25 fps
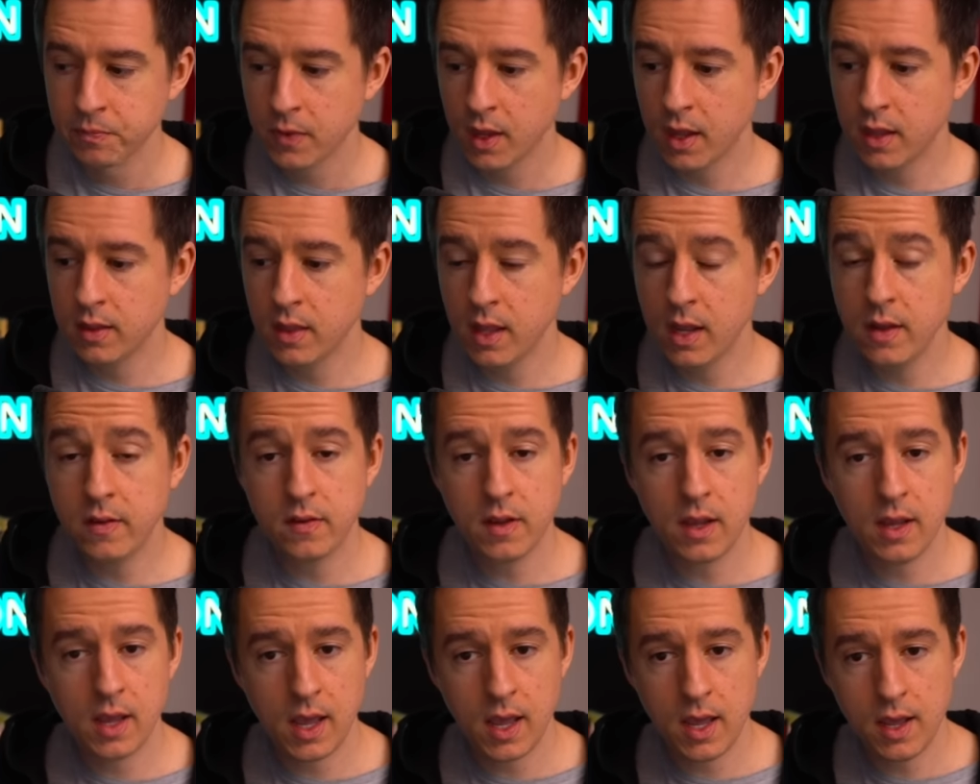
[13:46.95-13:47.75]
and they
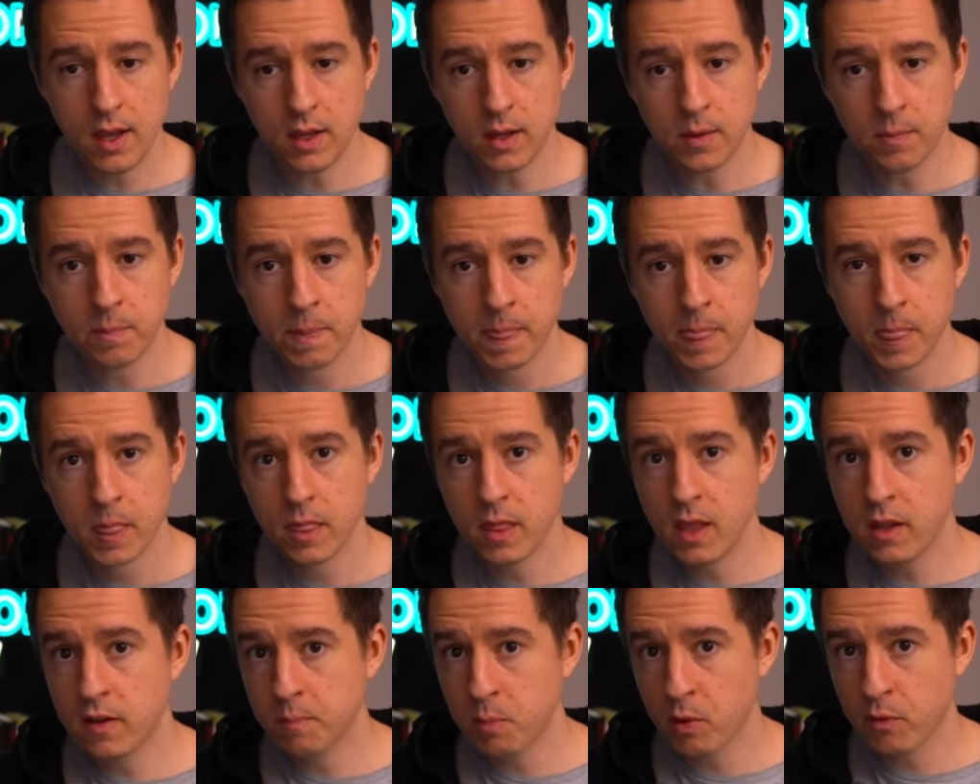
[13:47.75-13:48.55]
say, hey,
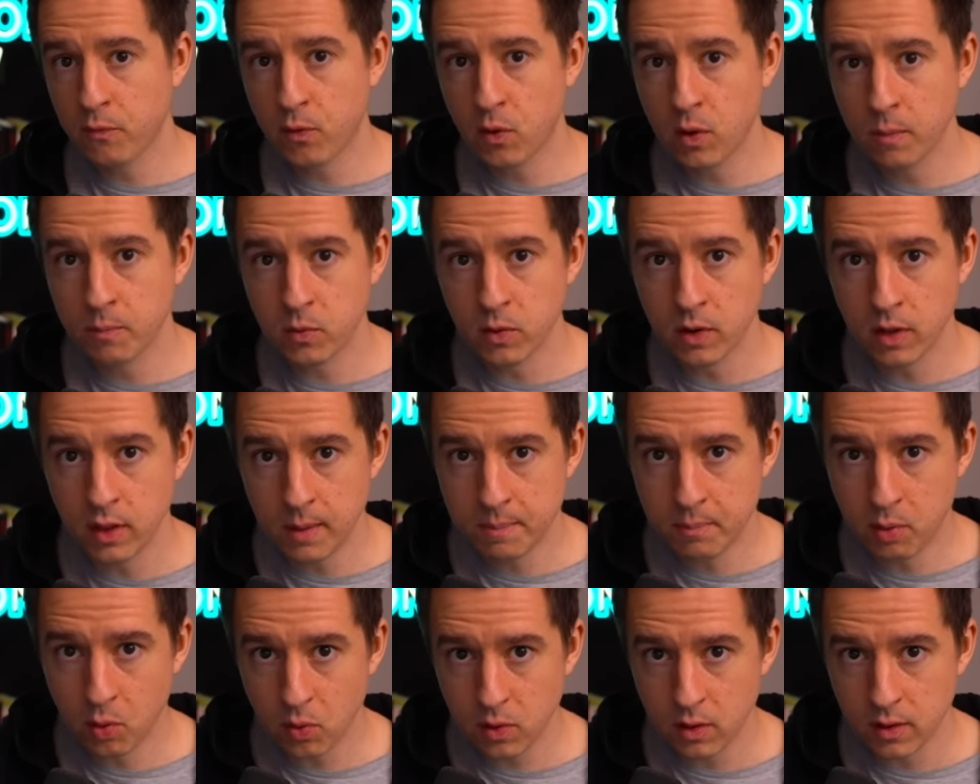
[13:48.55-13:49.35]
this performed really
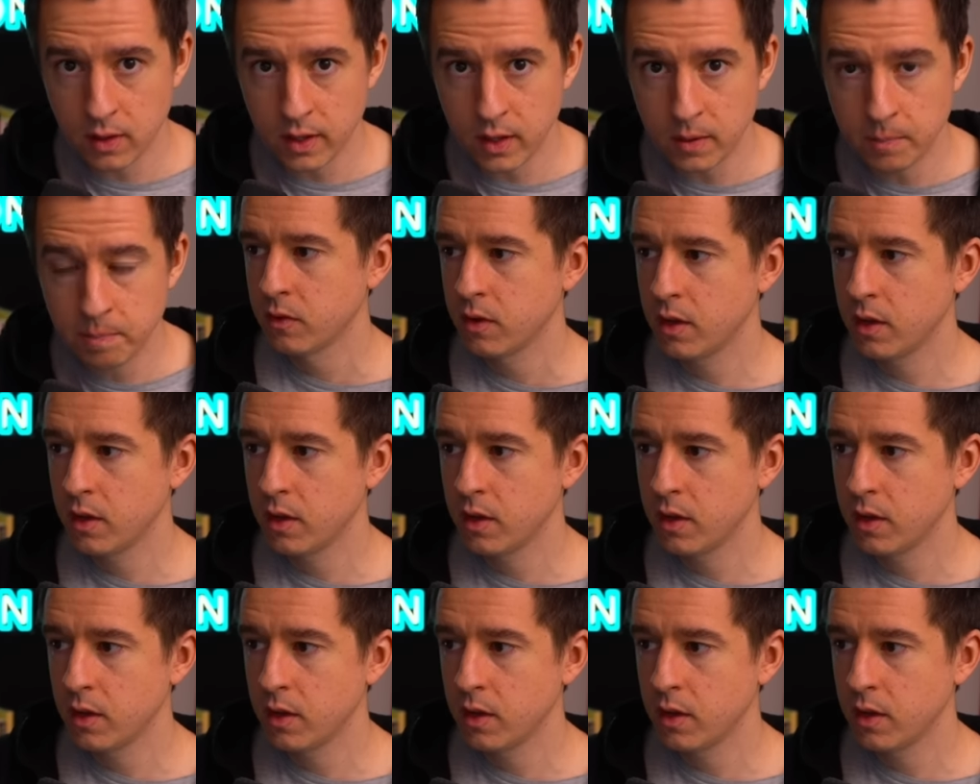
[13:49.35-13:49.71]
poorly.